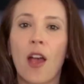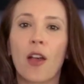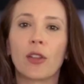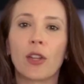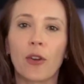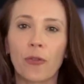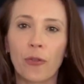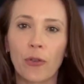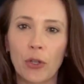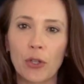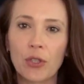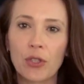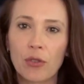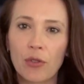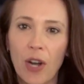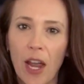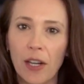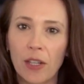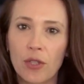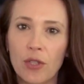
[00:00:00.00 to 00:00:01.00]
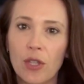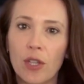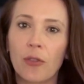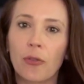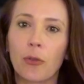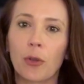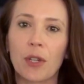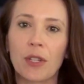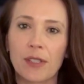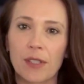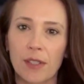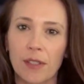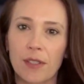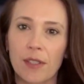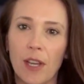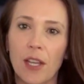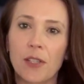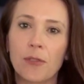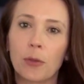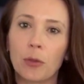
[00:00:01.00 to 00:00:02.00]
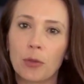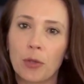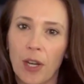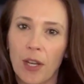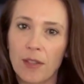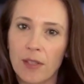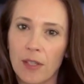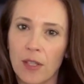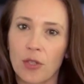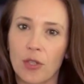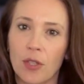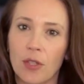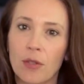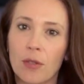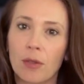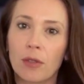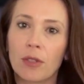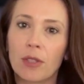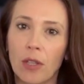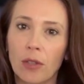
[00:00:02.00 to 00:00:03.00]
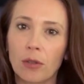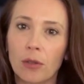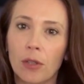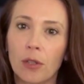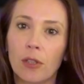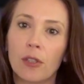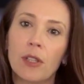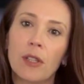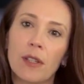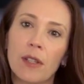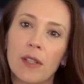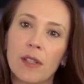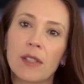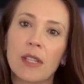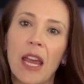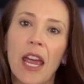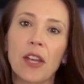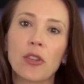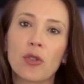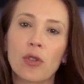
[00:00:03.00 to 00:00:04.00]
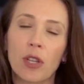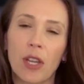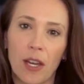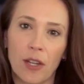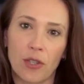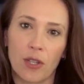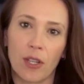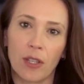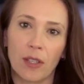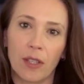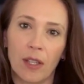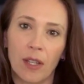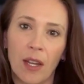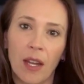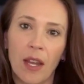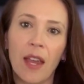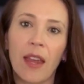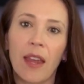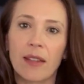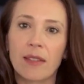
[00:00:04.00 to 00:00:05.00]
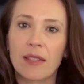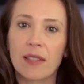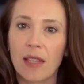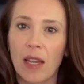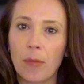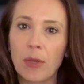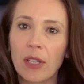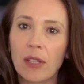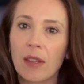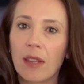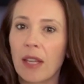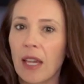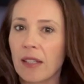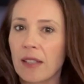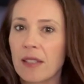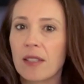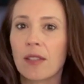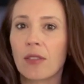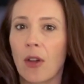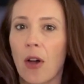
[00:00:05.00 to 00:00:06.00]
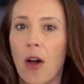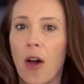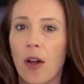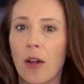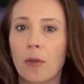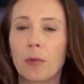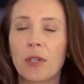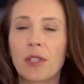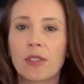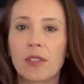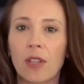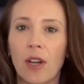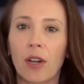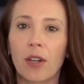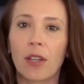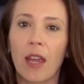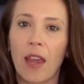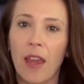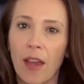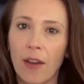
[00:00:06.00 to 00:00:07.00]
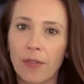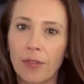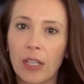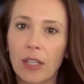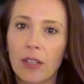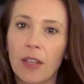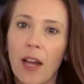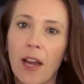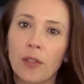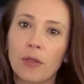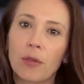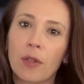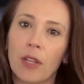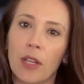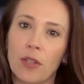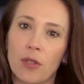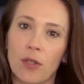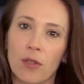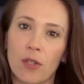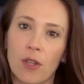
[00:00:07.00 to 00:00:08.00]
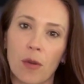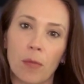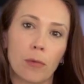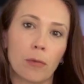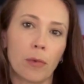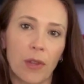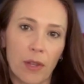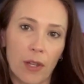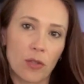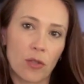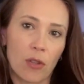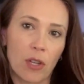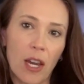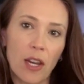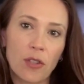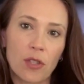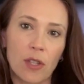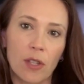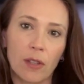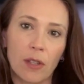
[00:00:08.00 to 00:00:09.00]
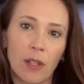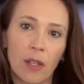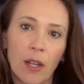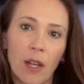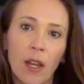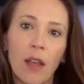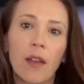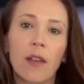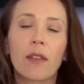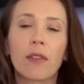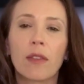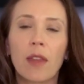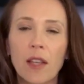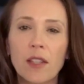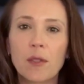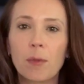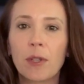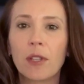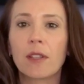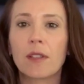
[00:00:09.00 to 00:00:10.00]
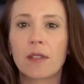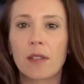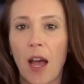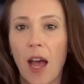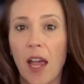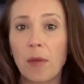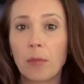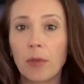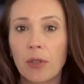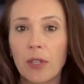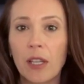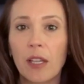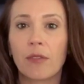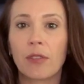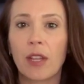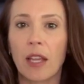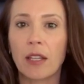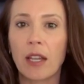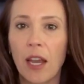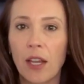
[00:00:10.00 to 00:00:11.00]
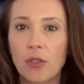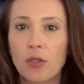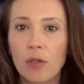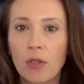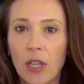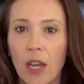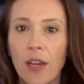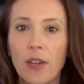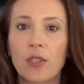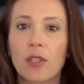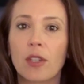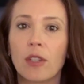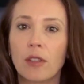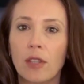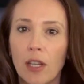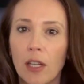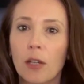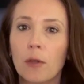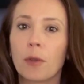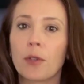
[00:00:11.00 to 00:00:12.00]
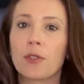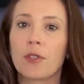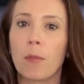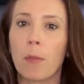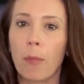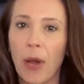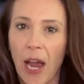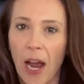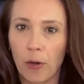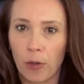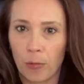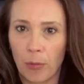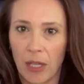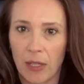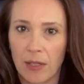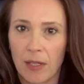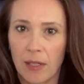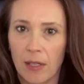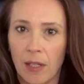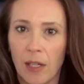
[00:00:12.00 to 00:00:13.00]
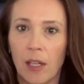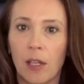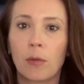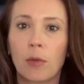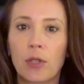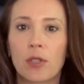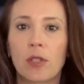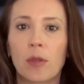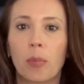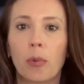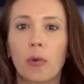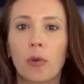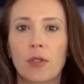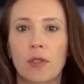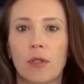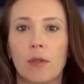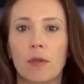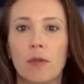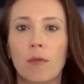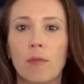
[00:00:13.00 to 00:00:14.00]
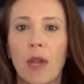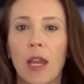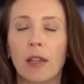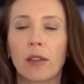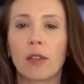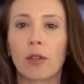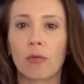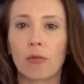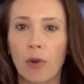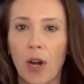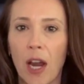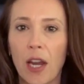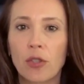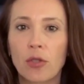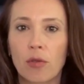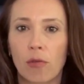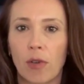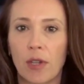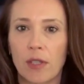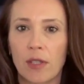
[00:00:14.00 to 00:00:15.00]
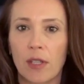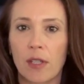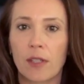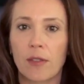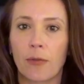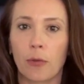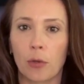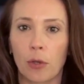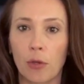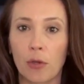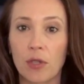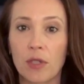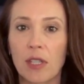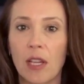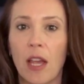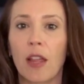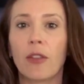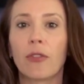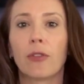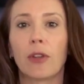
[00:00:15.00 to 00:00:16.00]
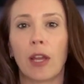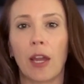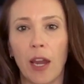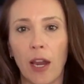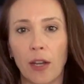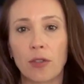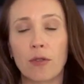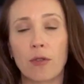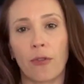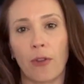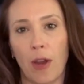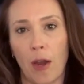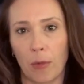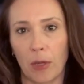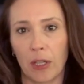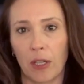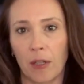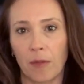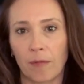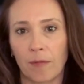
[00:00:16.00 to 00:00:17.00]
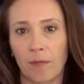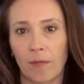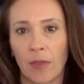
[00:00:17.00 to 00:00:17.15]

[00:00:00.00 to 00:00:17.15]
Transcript: The first strategy for a successful transition to adulthood is education. At Summit Legacy Law, we start every client relationship with education. That's because I believe that education equals empowerment, which supports you to make the right choices for yourself and your family.